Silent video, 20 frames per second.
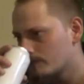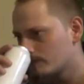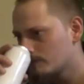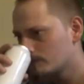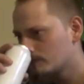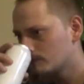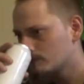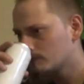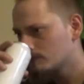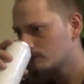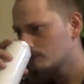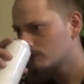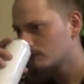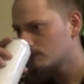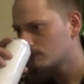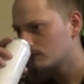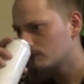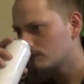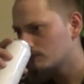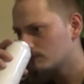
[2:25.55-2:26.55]

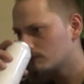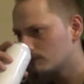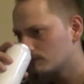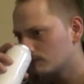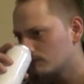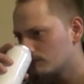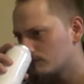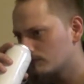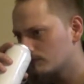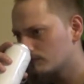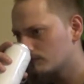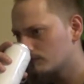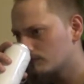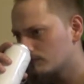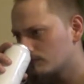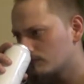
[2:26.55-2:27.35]
Nothing is said.